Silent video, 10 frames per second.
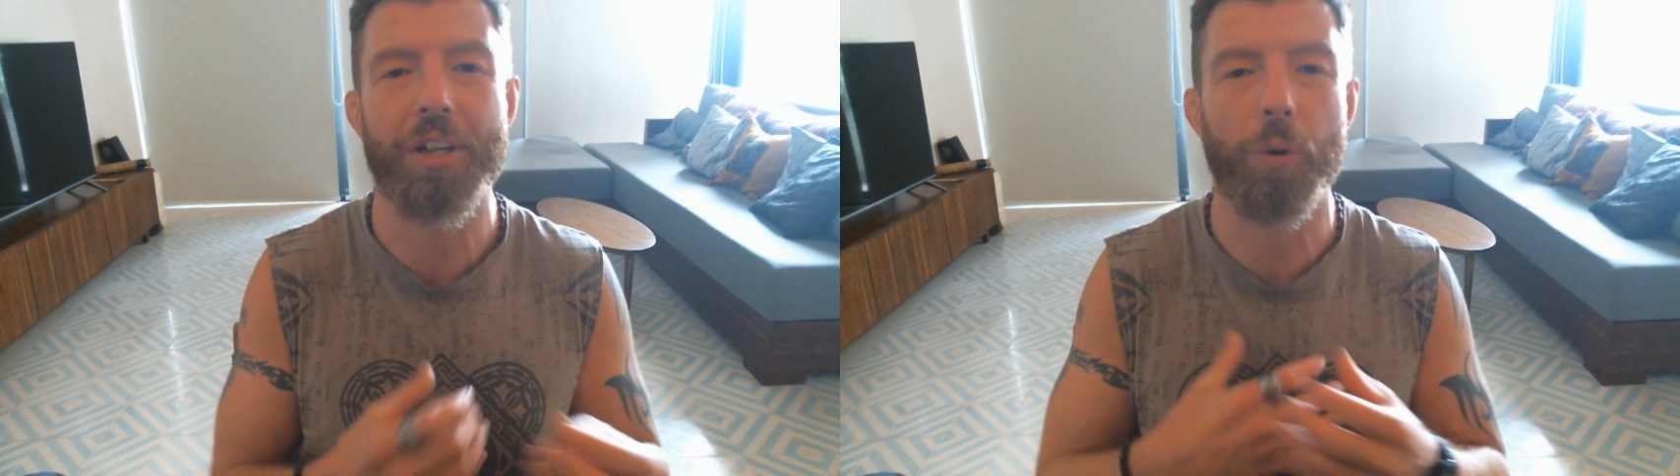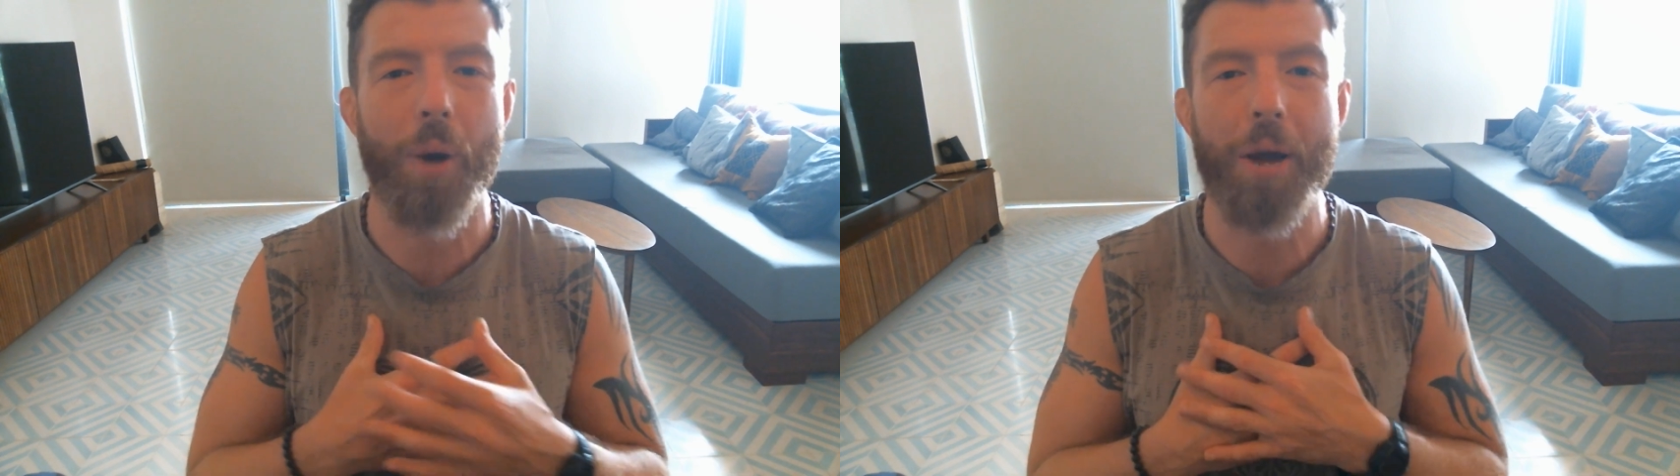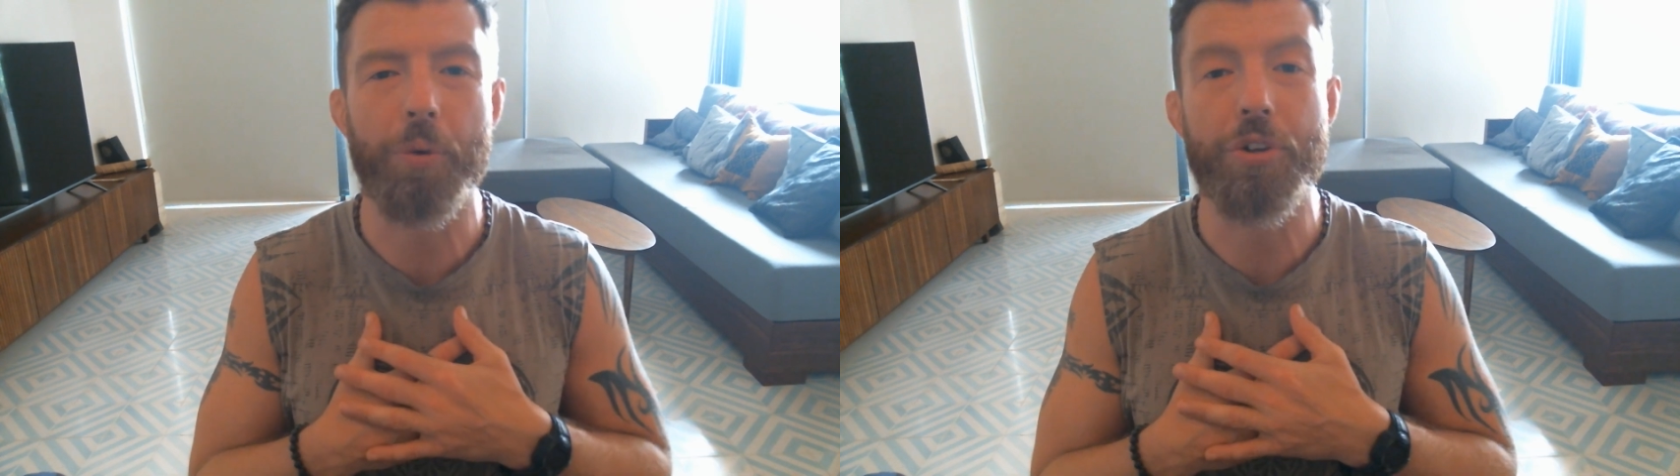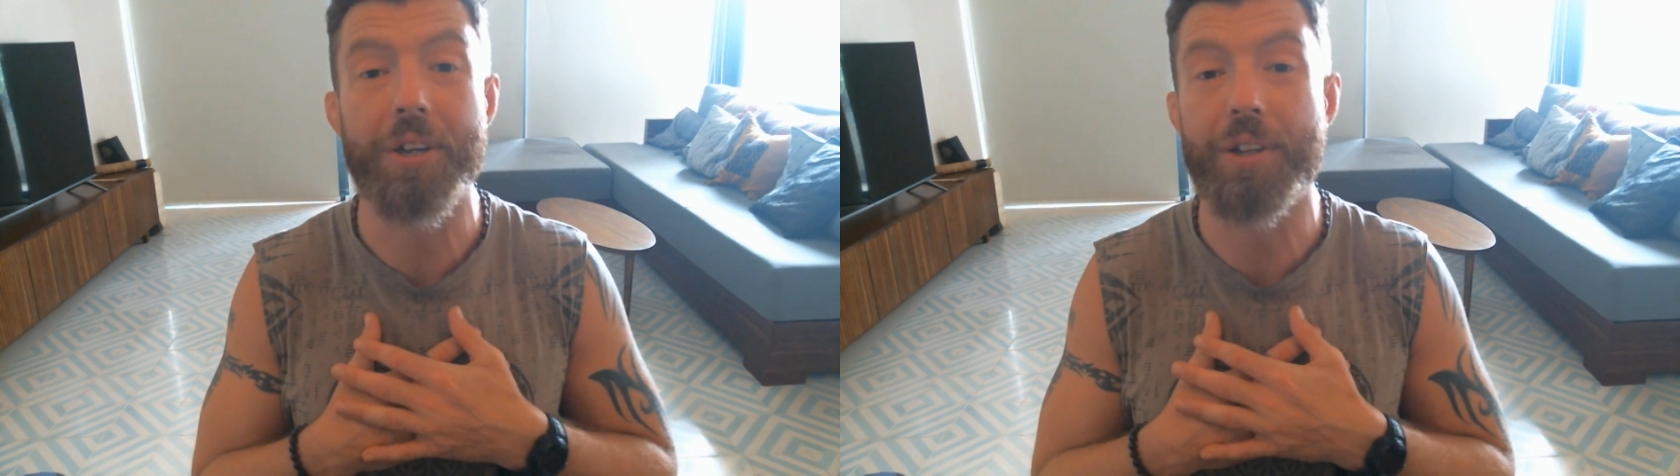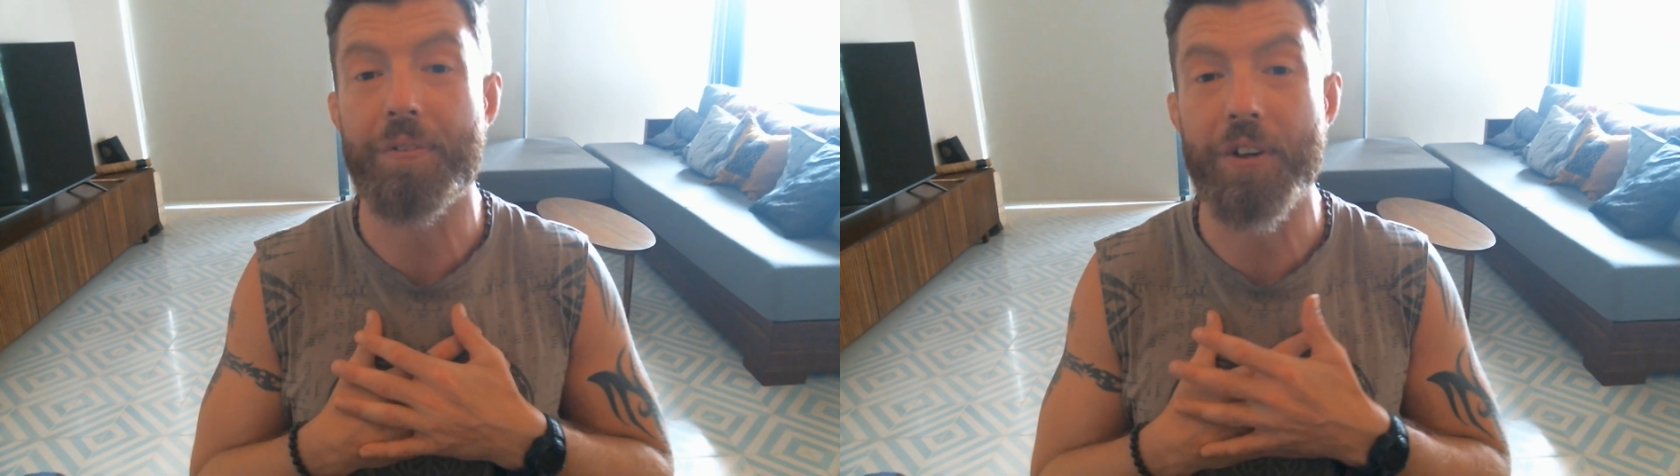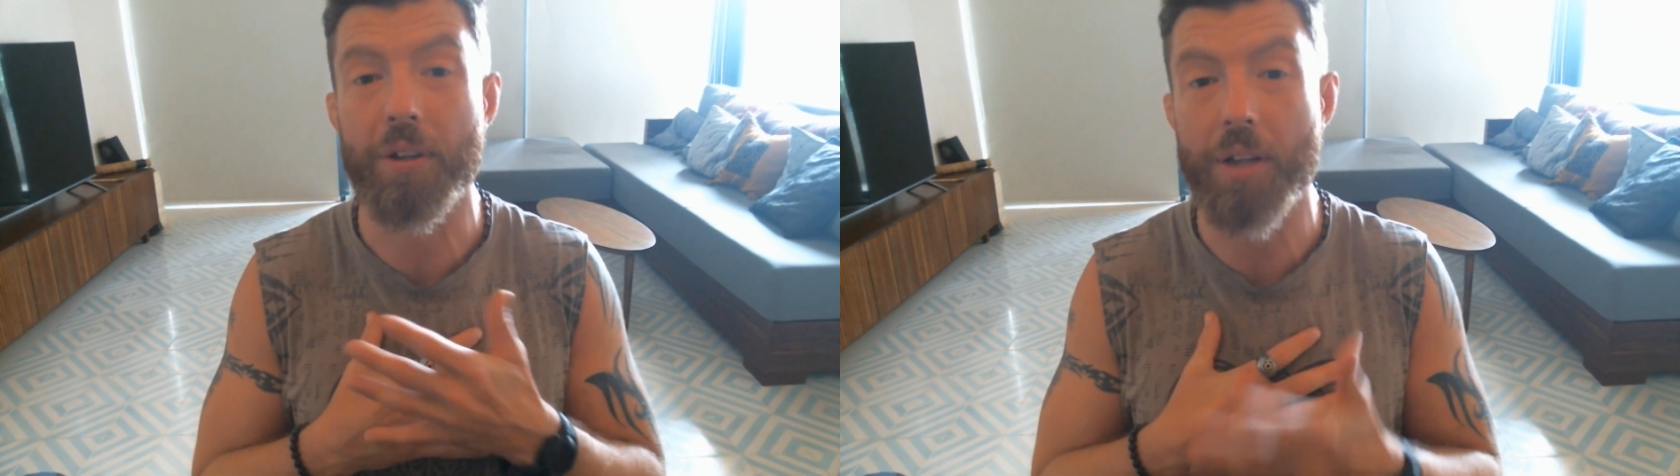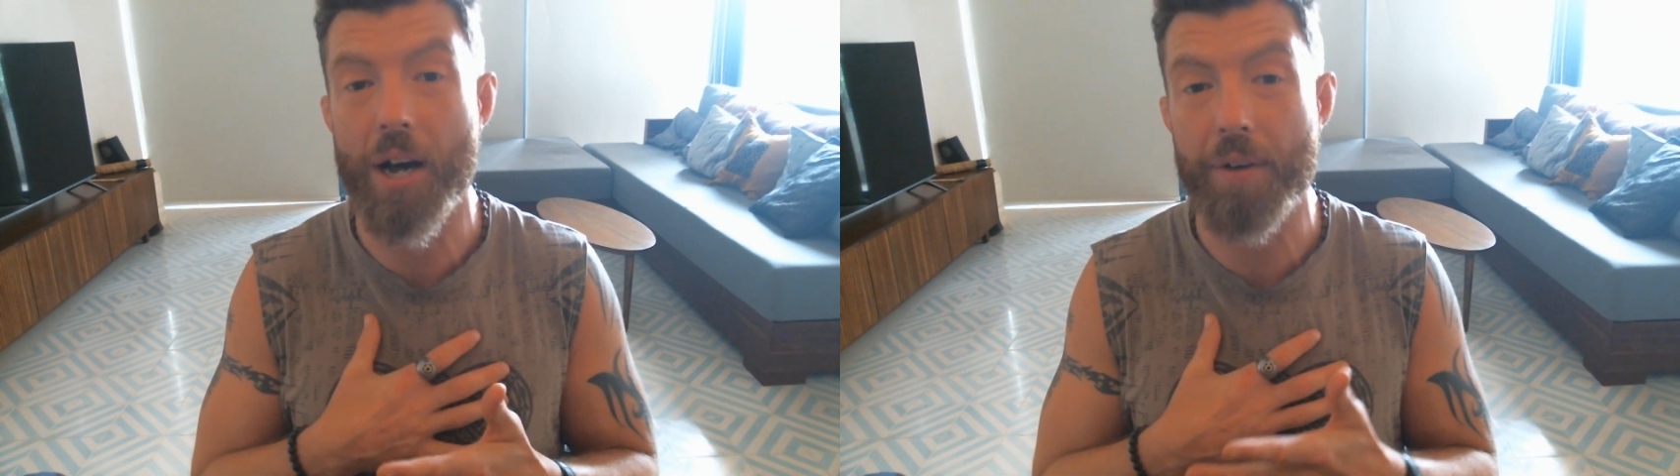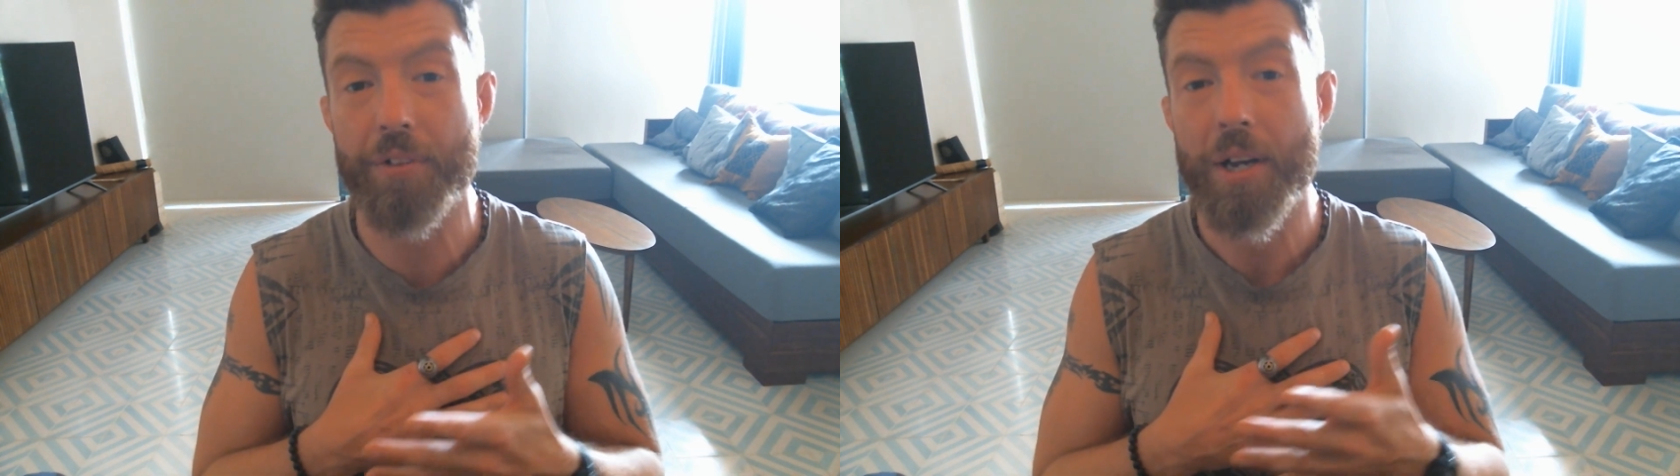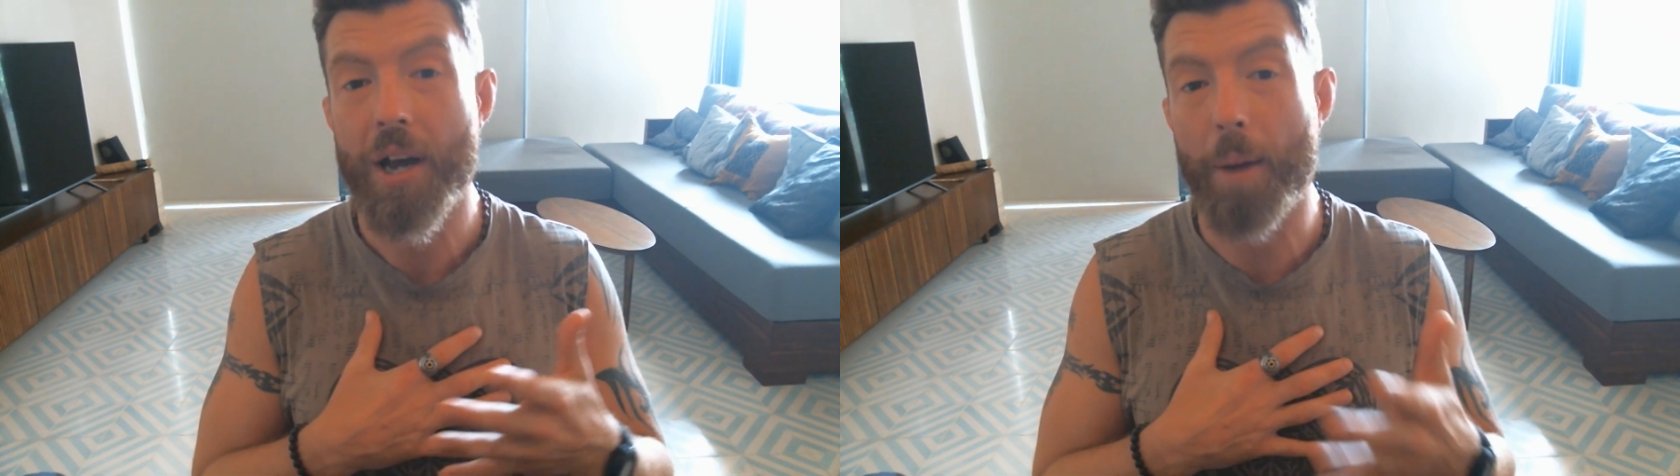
in a way where you get to feel loved,